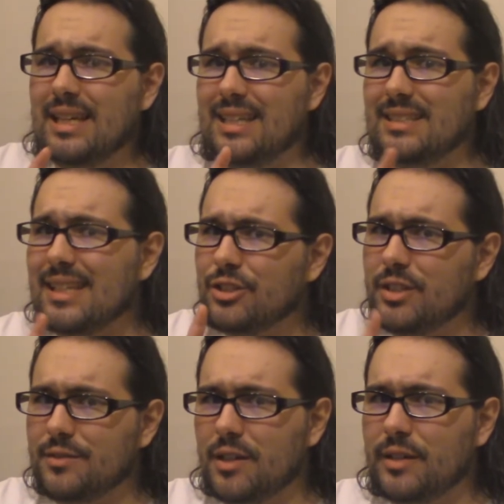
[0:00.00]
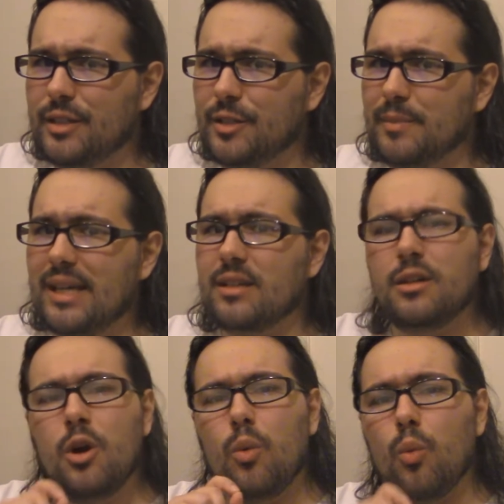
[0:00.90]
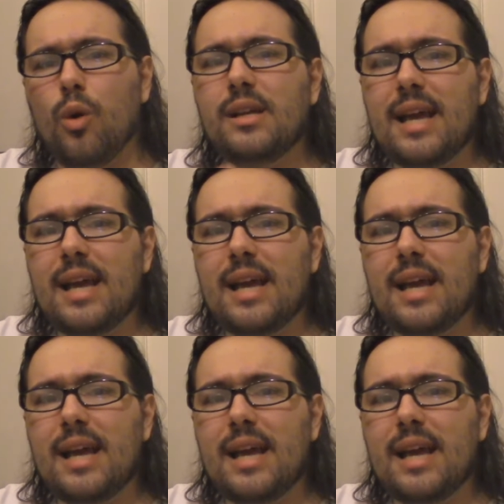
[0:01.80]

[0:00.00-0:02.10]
He's actually a very good mayor. 1